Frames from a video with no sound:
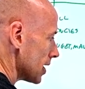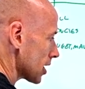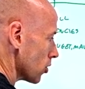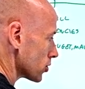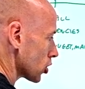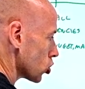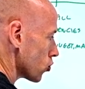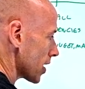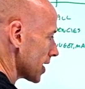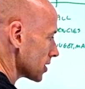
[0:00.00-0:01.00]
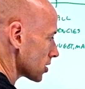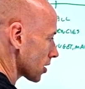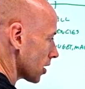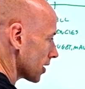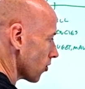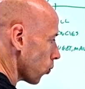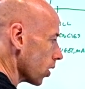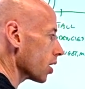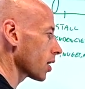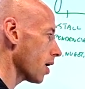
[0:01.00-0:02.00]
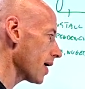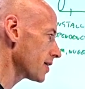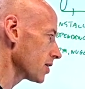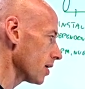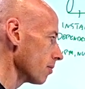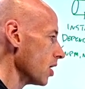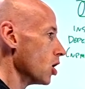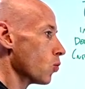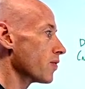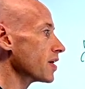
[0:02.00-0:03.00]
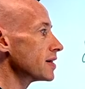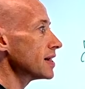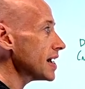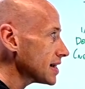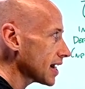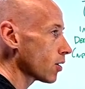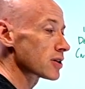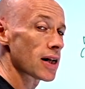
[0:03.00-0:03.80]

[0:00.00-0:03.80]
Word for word: It goes and creates kind of a work item with the details.